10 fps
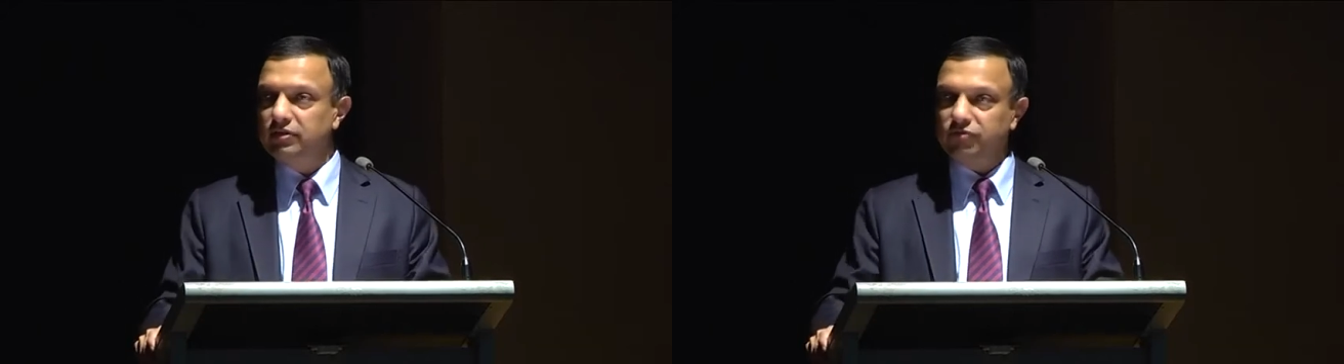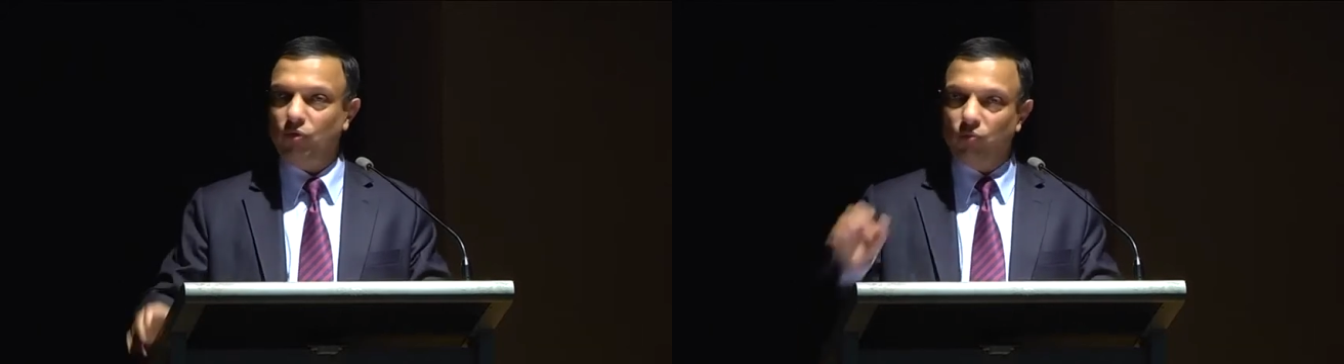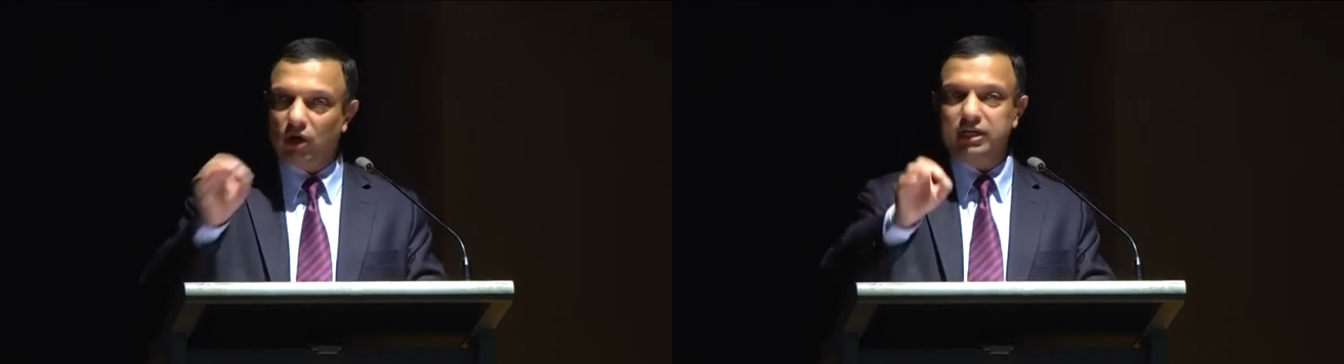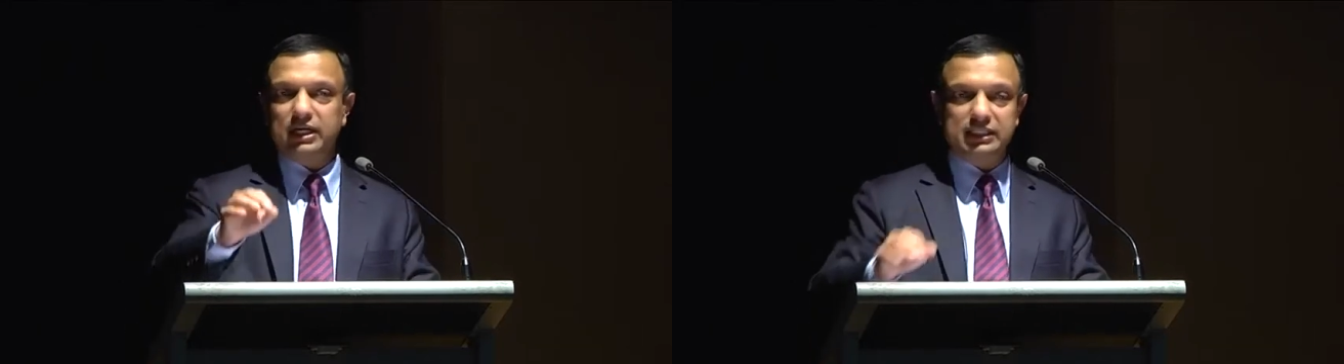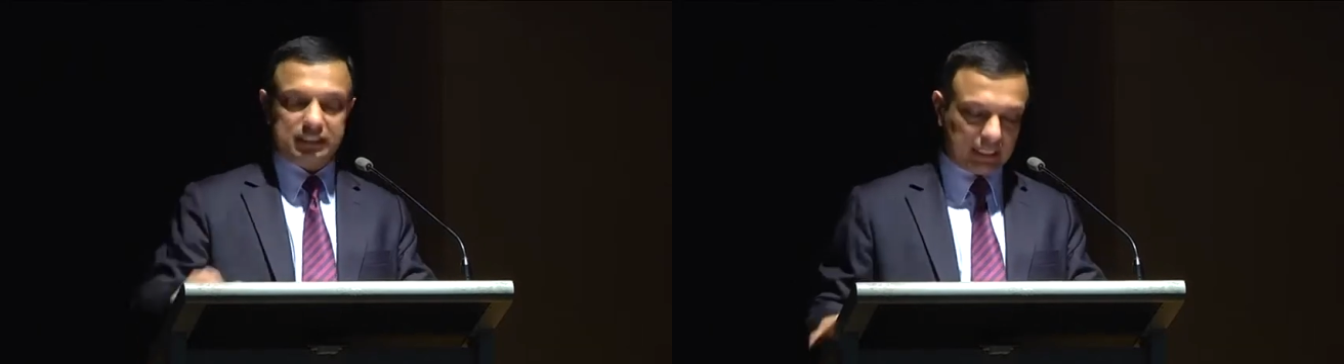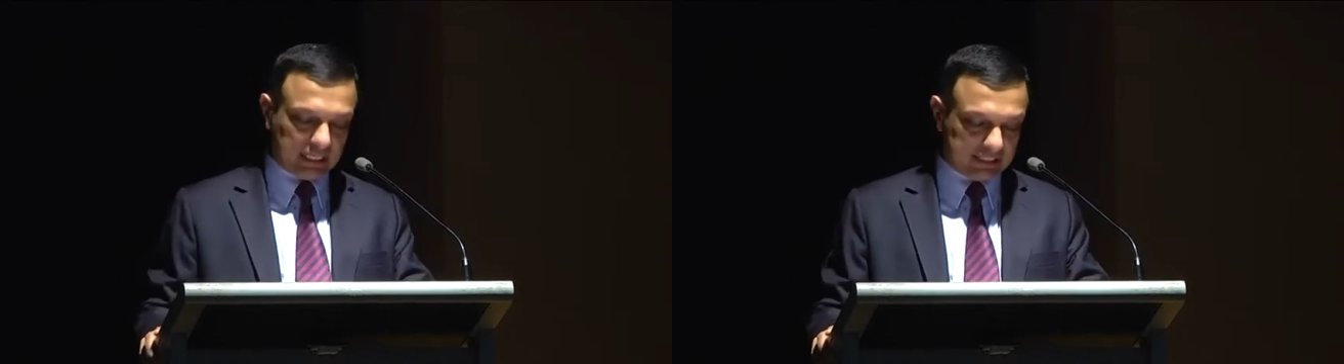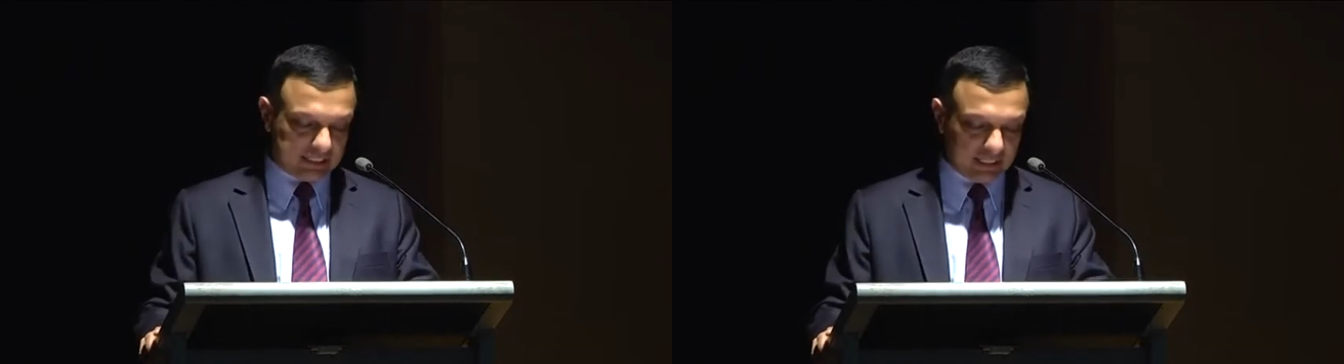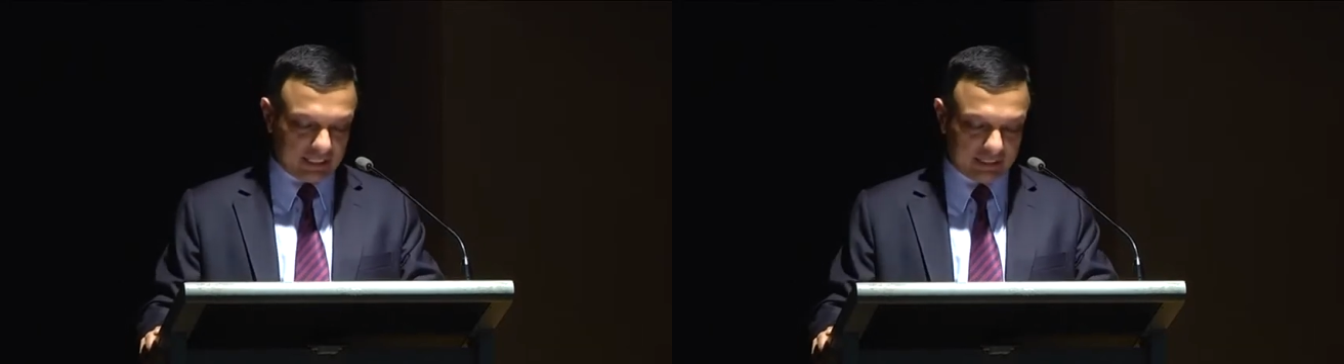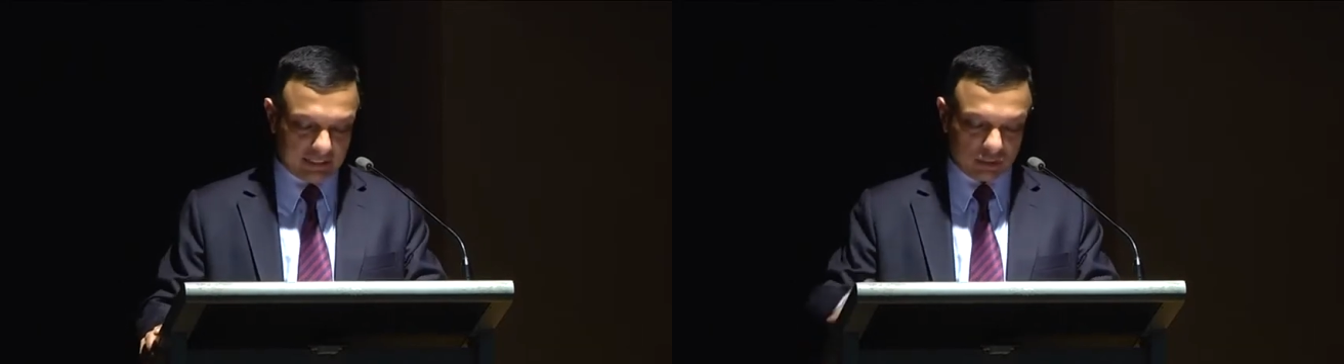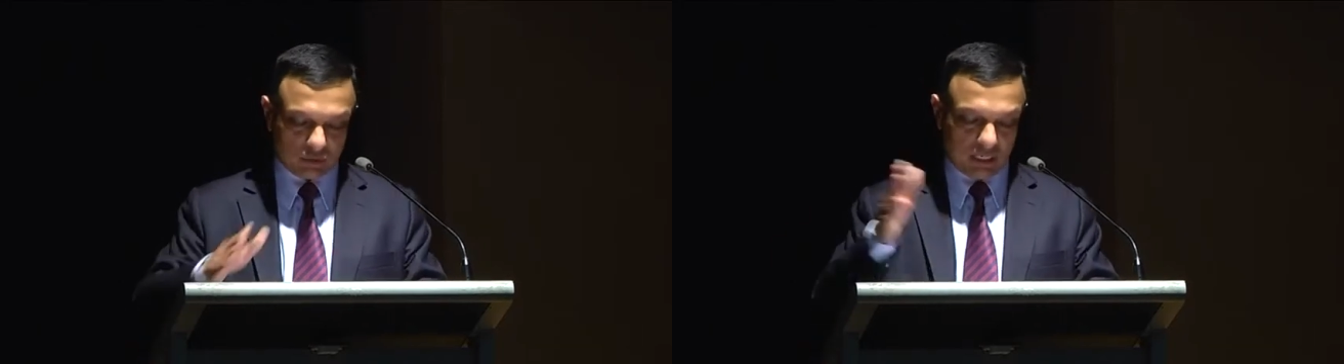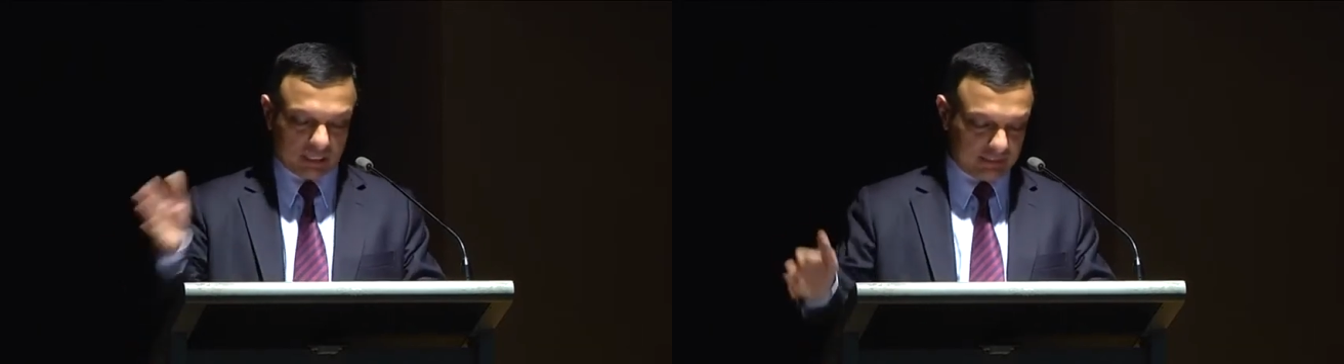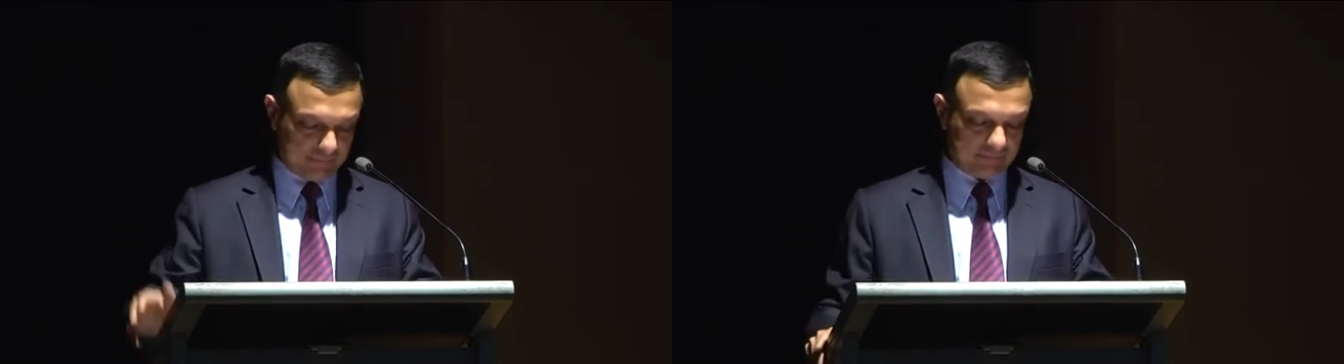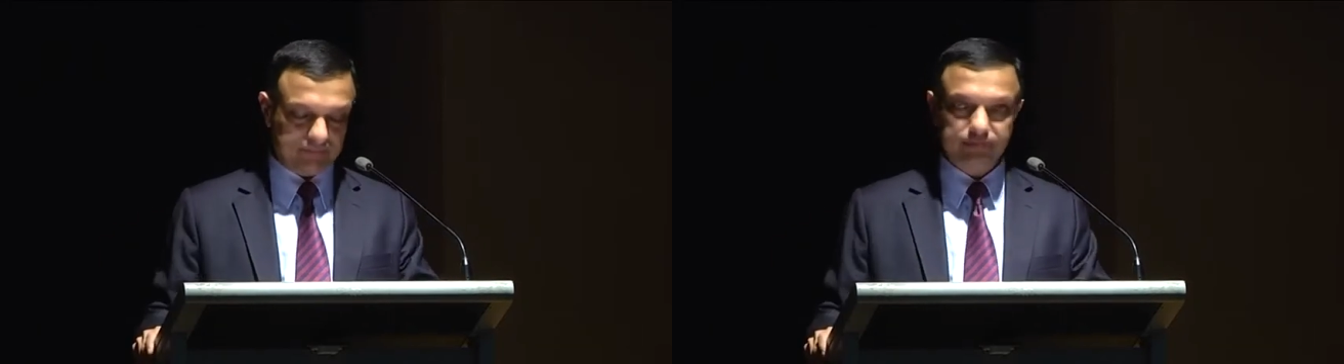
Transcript: from one Rajasthani city to another.